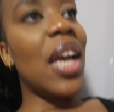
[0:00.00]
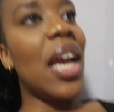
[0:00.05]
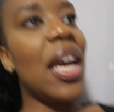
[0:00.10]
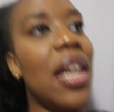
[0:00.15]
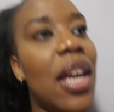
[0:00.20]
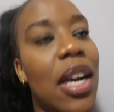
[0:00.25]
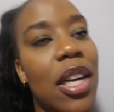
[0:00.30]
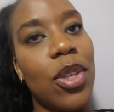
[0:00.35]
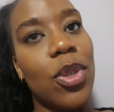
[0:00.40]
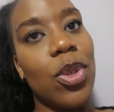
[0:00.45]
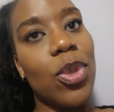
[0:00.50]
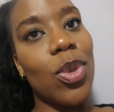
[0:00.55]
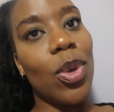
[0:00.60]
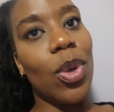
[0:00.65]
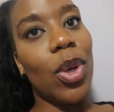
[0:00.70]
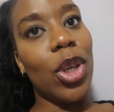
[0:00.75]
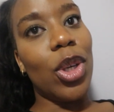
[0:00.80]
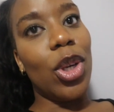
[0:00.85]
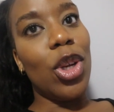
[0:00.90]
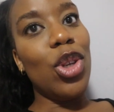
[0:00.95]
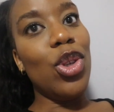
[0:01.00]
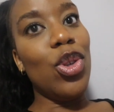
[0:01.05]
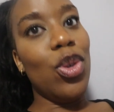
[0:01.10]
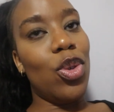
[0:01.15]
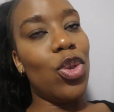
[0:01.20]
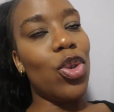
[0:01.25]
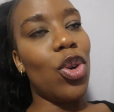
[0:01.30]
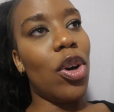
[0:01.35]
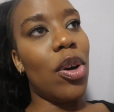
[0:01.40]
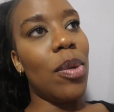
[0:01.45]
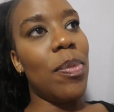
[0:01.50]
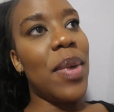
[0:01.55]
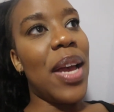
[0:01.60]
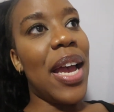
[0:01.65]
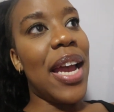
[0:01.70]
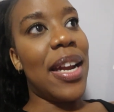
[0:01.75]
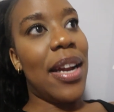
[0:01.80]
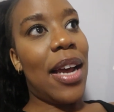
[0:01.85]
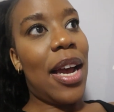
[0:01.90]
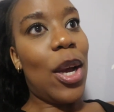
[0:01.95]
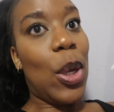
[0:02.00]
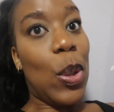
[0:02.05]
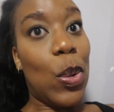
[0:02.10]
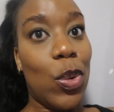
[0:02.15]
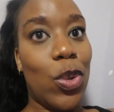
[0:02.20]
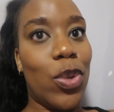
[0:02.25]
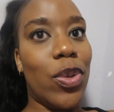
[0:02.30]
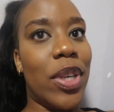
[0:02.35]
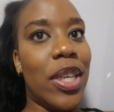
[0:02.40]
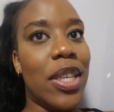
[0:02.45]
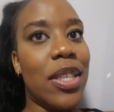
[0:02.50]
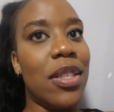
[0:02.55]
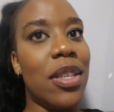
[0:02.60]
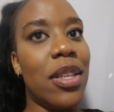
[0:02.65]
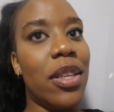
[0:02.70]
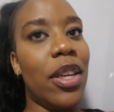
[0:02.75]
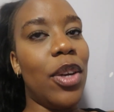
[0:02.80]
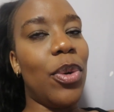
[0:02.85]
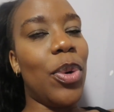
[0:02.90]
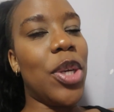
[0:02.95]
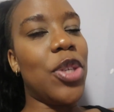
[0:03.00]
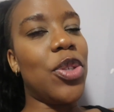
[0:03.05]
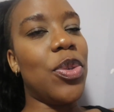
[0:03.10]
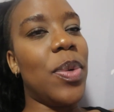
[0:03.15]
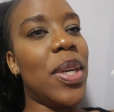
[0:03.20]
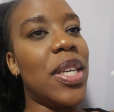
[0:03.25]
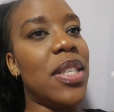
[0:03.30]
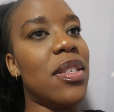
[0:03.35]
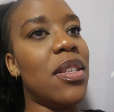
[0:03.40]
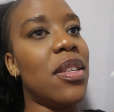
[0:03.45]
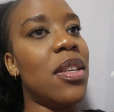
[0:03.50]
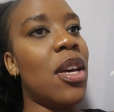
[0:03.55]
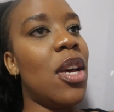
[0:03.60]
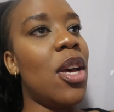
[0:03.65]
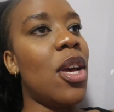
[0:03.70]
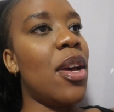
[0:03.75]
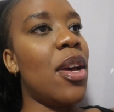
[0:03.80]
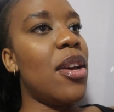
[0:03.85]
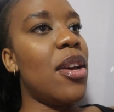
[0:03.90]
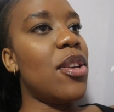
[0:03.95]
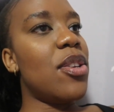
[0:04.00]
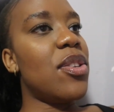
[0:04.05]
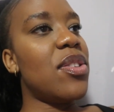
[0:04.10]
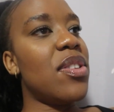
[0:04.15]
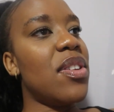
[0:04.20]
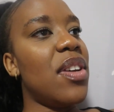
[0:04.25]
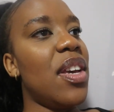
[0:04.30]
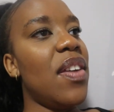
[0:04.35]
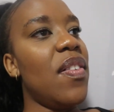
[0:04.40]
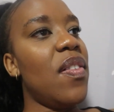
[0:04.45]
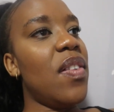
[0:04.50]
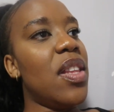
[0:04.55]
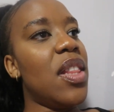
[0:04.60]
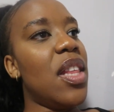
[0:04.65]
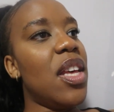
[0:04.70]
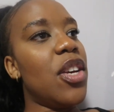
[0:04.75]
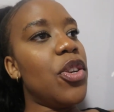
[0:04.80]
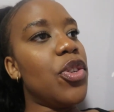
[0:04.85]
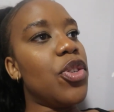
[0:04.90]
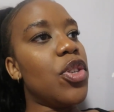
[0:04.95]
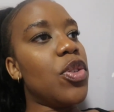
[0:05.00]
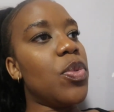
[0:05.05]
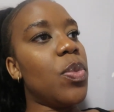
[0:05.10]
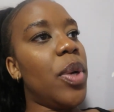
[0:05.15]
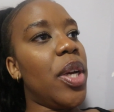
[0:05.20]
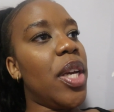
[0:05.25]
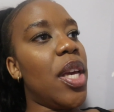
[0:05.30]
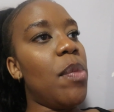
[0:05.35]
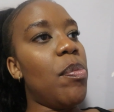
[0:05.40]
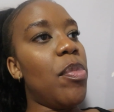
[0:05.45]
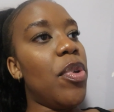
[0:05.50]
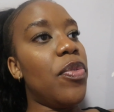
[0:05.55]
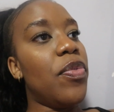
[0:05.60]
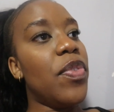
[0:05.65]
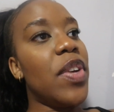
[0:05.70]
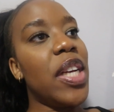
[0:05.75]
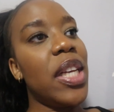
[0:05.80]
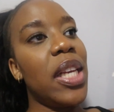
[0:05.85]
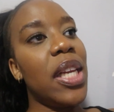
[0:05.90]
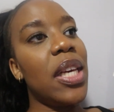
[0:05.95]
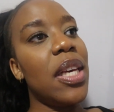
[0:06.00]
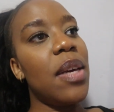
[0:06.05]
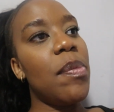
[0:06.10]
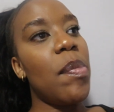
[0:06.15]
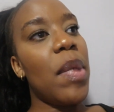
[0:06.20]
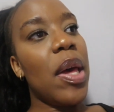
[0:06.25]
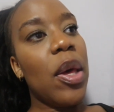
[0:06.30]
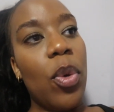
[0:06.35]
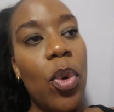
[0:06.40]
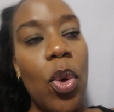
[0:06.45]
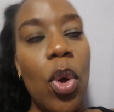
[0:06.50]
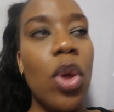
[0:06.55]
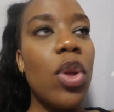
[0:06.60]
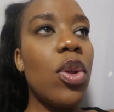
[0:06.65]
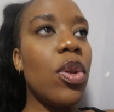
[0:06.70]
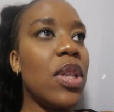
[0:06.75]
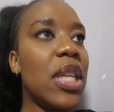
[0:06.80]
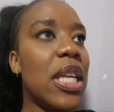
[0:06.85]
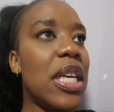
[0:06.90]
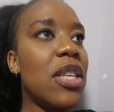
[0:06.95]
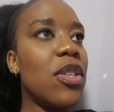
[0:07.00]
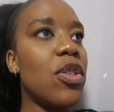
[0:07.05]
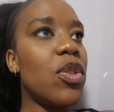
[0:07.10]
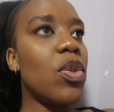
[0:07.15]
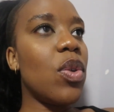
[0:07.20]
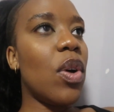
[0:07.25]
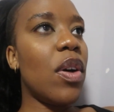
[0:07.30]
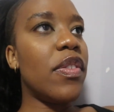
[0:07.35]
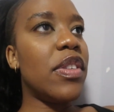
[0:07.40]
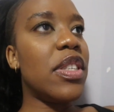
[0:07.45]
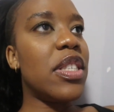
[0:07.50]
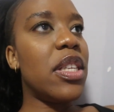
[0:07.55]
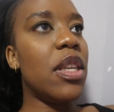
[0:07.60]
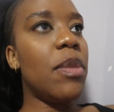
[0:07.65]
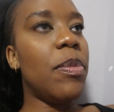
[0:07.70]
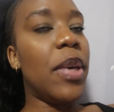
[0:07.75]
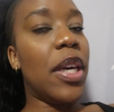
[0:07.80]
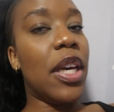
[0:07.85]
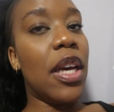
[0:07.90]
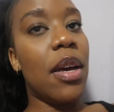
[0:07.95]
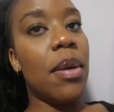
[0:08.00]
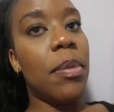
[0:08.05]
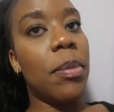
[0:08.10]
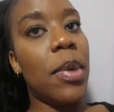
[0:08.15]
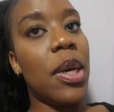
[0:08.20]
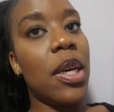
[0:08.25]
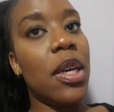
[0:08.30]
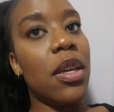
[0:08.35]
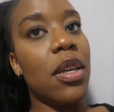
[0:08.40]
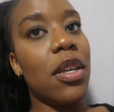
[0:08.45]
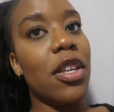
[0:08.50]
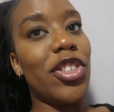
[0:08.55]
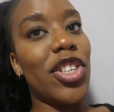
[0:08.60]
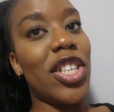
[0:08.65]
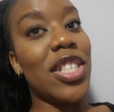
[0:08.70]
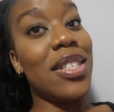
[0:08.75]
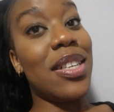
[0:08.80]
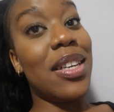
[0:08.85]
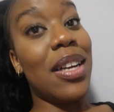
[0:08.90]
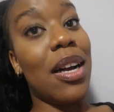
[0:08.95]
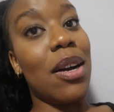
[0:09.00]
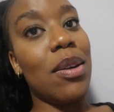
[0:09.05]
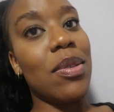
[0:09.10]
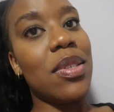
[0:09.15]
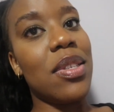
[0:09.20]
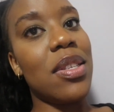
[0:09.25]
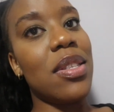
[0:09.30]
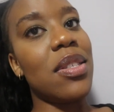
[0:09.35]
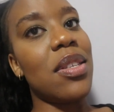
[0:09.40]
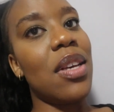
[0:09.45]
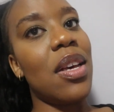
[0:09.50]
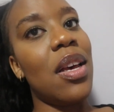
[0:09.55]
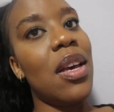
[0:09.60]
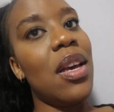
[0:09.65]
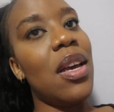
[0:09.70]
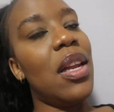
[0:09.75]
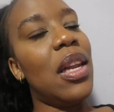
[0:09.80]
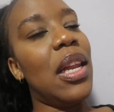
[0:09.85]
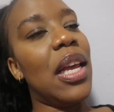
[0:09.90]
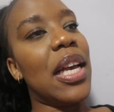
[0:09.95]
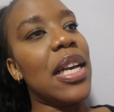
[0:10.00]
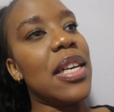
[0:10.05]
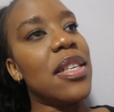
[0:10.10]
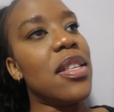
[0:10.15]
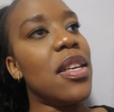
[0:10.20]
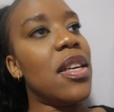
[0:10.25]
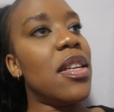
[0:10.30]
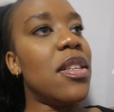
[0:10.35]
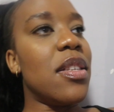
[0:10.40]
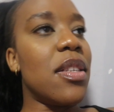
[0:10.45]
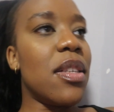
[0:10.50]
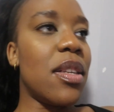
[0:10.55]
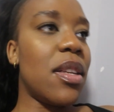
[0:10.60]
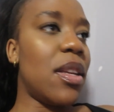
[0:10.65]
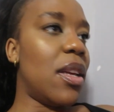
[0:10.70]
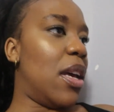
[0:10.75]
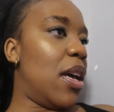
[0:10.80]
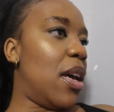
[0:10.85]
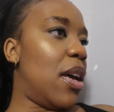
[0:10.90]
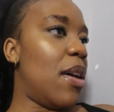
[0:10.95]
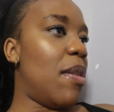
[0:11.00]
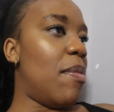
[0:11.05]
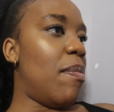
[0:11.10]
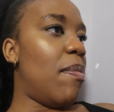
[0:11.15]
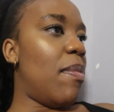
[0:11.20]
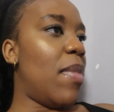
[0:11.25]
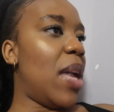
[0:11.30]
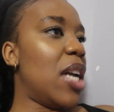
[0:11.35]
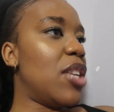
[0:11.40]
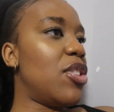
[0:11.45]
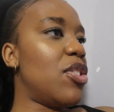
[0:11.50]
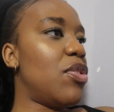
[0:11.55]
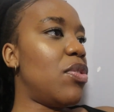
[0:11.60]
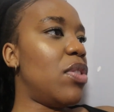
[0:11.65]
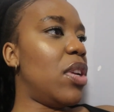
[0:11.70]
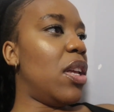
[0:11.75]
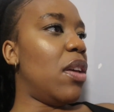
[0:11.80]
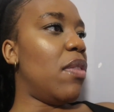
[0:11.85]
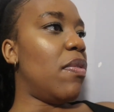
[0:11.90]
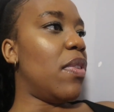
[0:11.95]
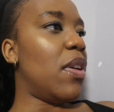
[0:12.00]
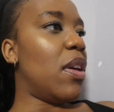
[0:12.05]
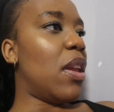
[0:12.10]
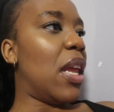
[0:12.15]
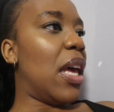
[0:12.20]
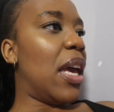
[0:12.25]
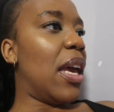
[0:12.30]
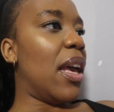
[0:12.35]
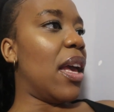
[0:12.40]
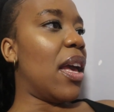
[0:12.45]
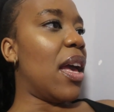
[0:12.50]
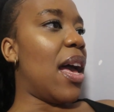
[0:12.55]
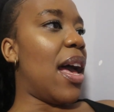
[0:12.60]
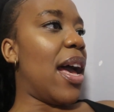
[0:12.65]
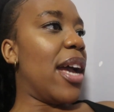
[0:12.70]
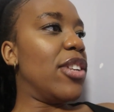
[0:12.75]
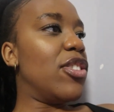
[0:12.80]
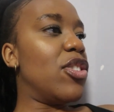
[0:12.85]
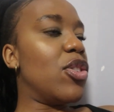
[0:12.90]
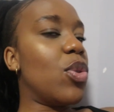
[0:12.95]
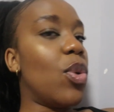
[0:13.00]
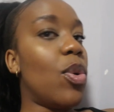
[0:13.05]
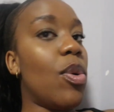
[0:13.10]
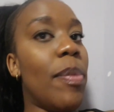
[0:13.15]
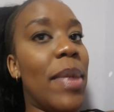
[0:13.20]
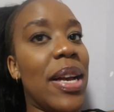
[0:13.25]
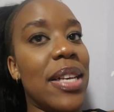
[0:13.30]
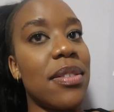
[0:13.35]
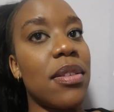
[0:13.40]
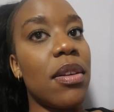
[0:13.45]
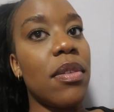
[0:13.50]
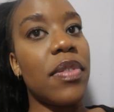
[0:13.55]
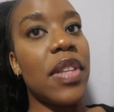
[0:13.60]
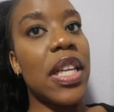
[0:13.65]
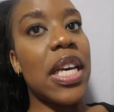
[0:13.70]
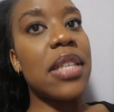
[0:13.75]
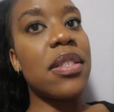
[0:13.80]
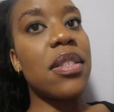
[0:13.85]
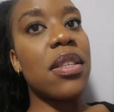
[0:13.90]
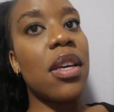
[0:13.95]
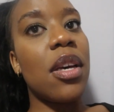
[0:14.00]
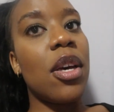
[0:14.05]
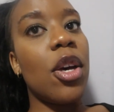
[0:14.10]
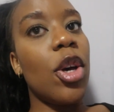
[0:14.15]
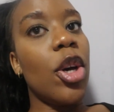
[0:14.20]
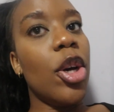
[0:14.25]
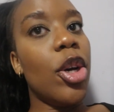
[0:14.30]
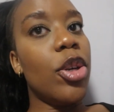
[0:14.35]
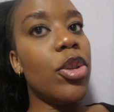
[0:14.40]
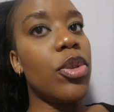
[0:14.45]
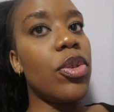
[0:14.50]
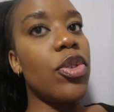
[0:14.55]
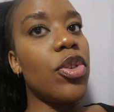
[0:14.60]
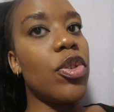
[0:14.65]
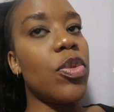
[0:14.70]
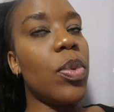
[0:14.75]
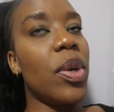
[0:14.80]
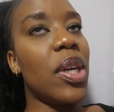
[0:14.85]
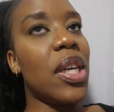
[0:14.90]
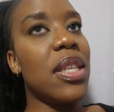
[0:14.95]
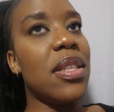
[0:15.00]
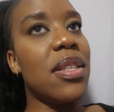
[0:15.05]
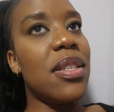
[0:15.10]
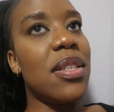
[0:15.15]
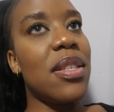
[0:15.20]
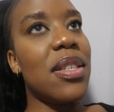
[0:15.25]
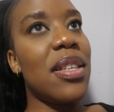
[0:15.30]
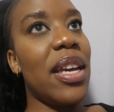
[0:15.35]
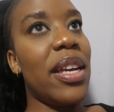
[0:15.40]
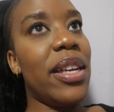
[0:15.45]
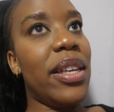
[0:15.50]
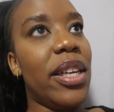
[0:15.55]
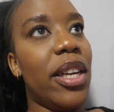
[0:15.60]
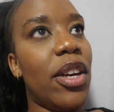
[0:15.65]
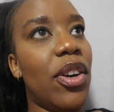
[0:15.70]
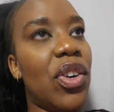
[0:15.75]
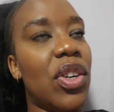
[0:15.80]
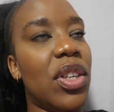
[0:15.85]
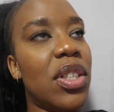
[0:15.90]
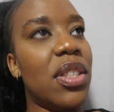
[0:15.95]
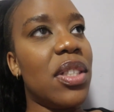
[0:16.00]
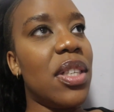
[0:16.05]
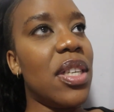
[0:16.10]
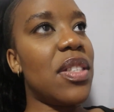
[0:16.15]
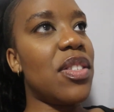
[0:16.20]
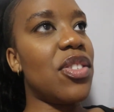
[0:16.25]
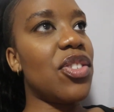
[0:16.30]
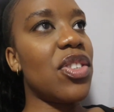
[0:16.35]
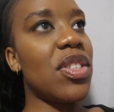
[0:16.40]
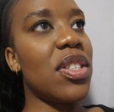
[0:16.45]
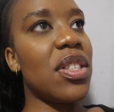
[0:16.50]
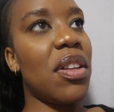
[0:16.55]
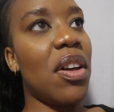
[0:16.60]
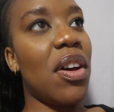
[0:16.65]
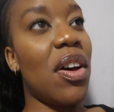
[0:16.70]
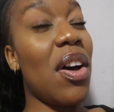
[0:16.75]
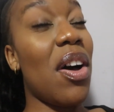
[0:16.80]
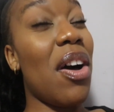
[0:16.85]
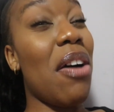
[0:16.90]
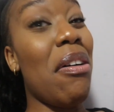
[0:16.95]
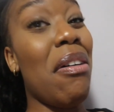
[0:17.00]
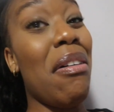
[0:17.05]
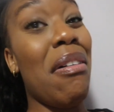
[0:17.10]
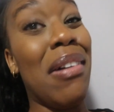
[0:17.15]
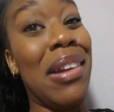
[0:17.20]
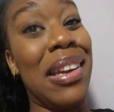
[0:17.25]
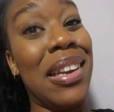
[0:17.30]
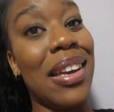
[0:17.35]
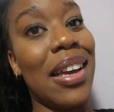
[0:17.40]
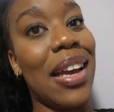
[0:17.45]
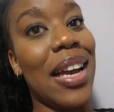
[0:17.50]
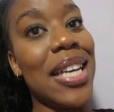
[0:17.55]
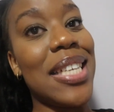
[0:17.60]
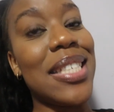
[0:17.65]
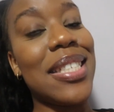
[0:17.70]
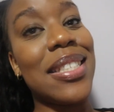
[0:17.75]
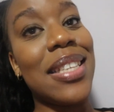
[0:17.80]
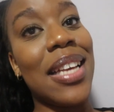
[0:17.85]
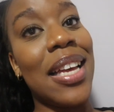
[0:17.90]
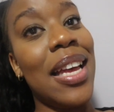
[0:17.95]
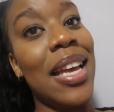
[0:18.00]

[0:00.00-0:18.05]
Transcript: And I also got a new job and I also recently graduated. So everything is just working perfectly. My goal is to obviously become a chartered accountant. Like I said, um, I just really feel like I just owe myself that. So just work insanely hard. It's just hard, guys.